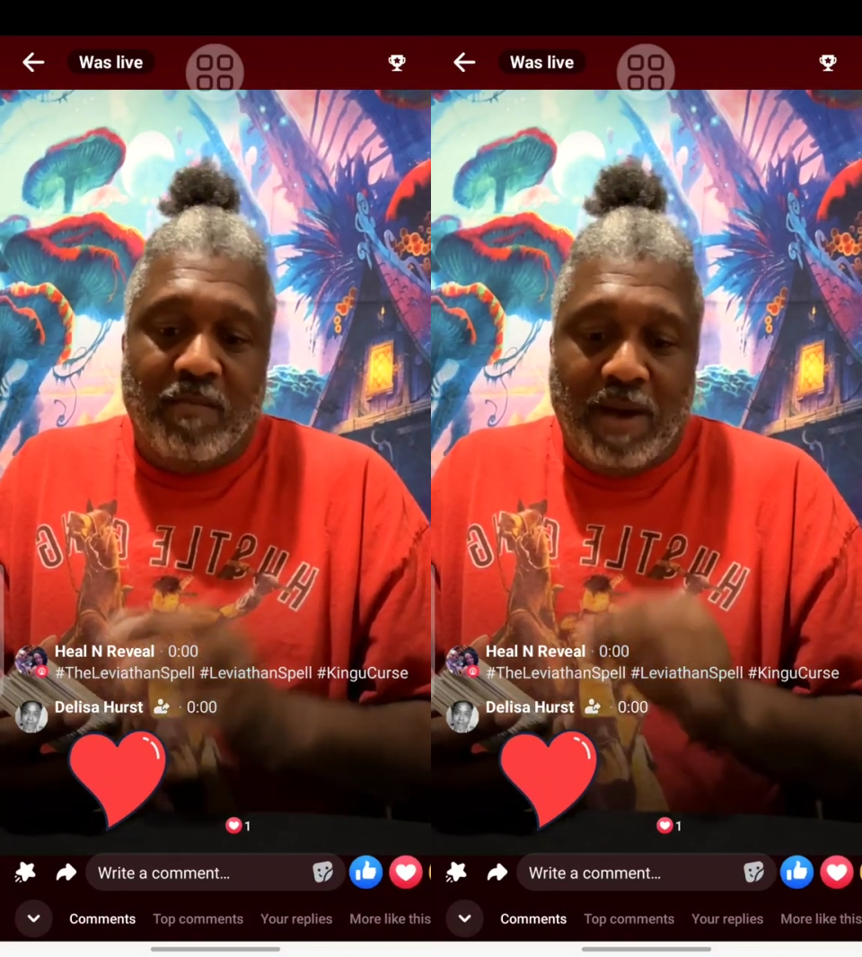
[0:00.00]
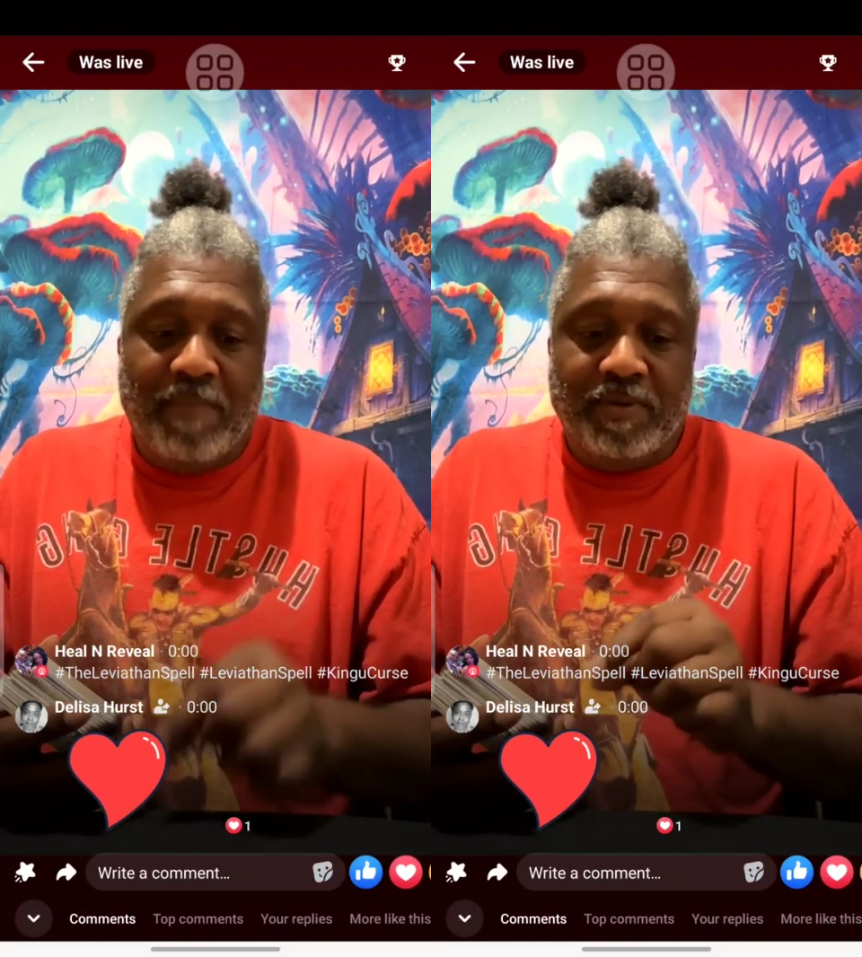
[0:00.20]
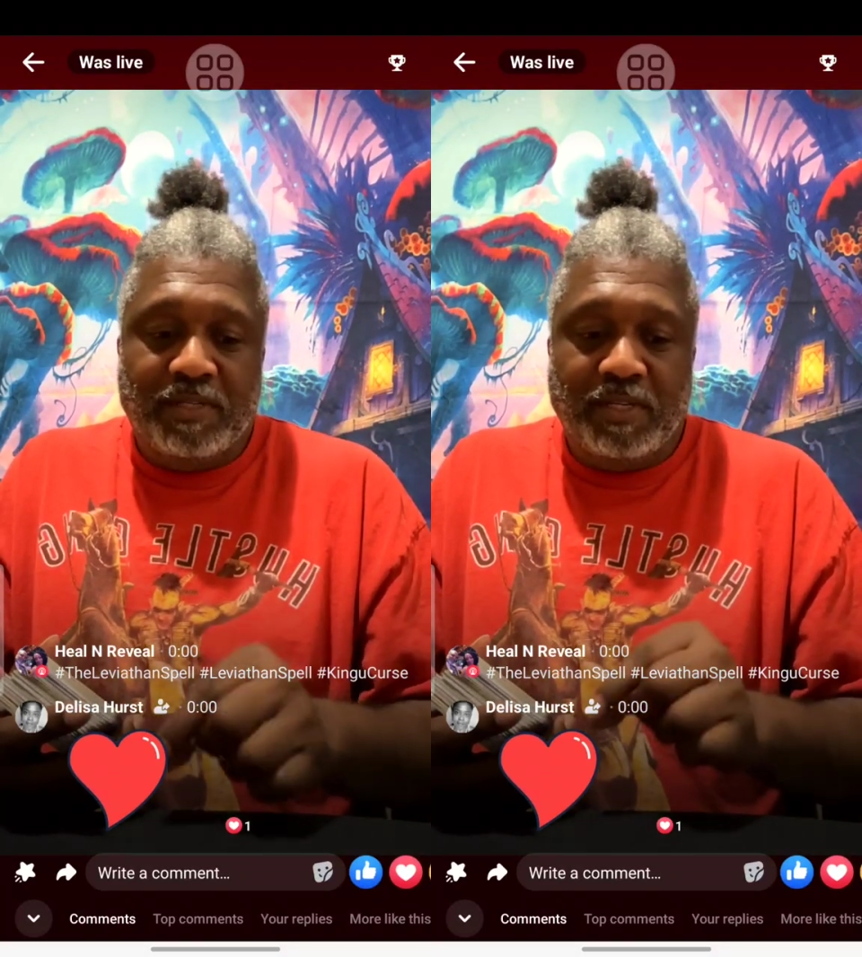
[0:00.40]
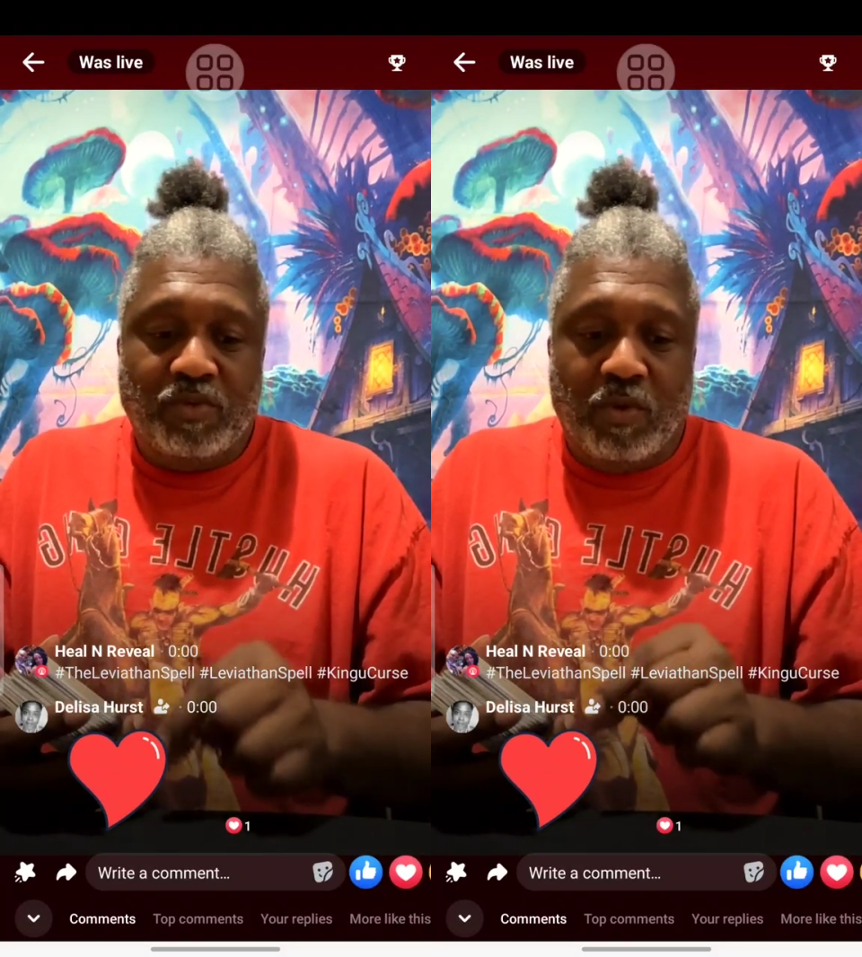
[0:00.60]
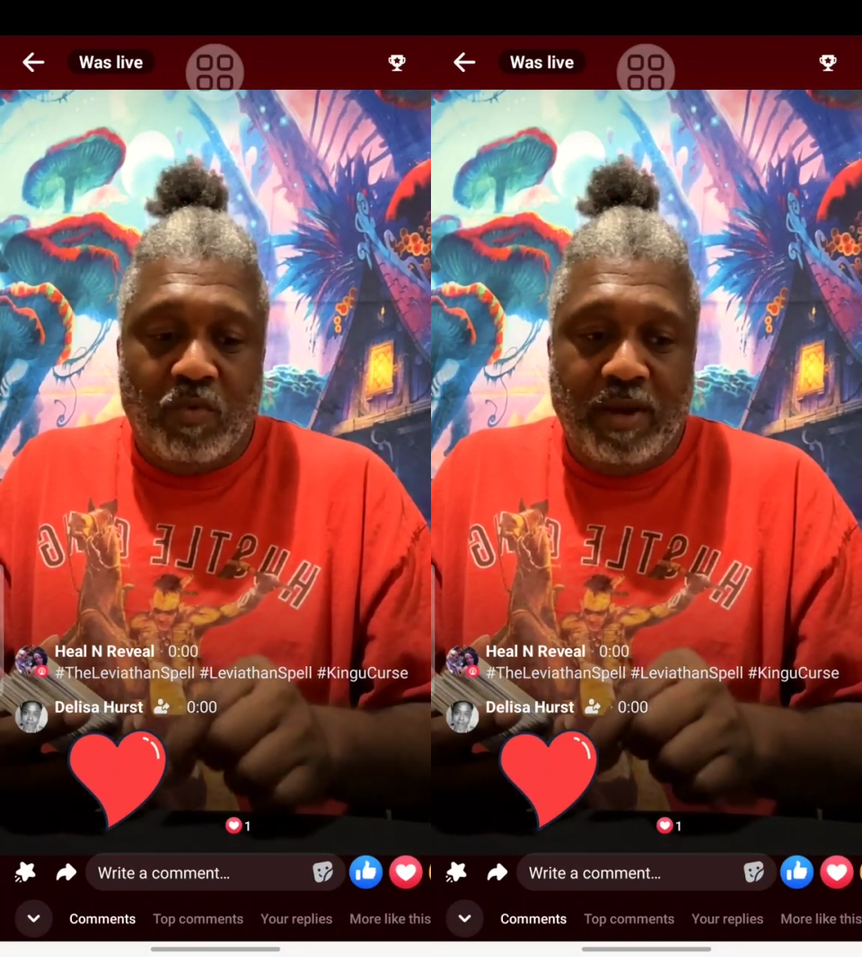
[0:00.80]
My
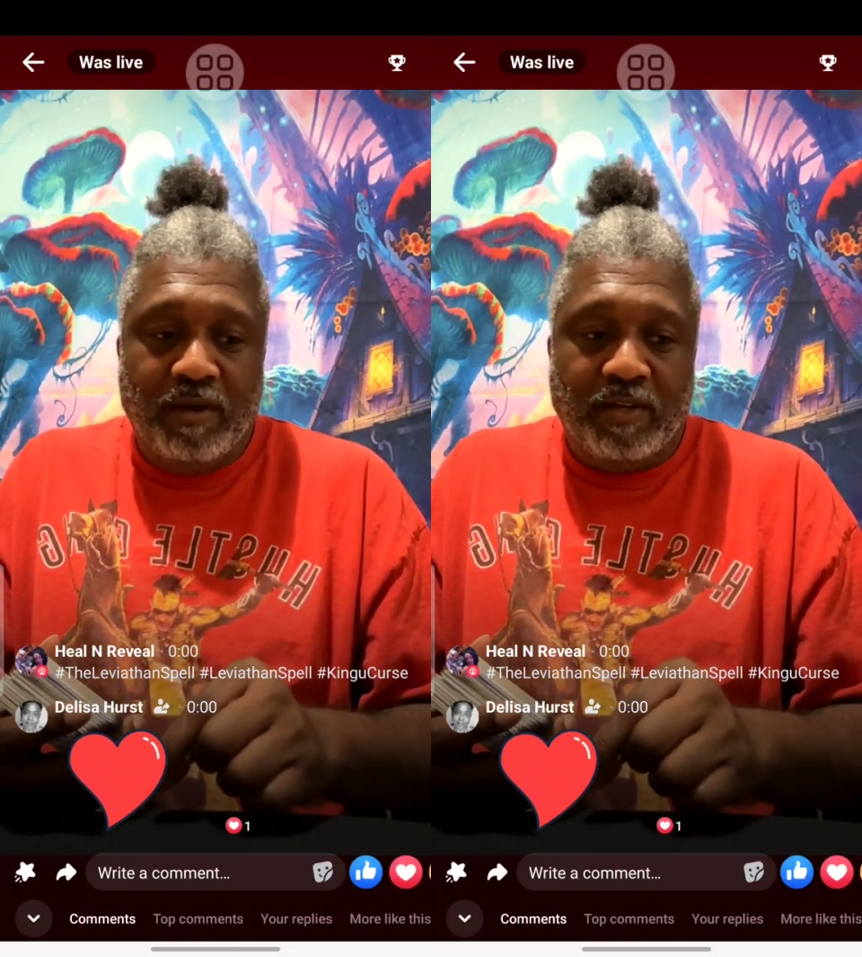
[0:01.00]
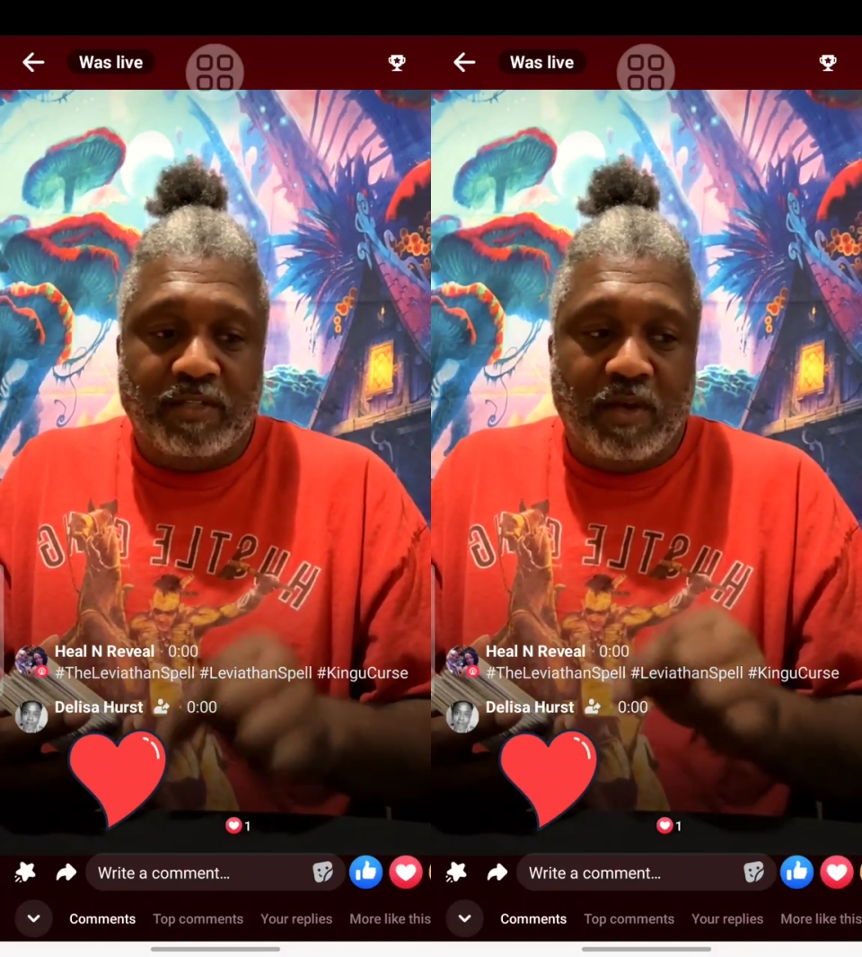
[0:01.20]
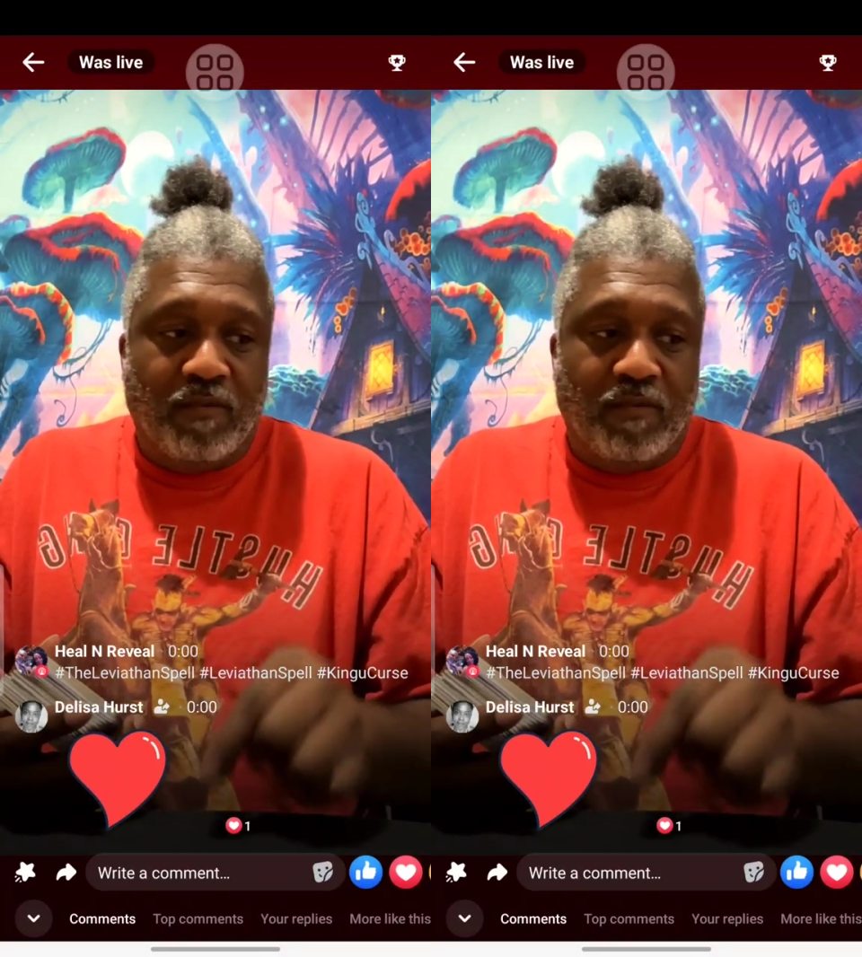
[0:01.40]
potential awareness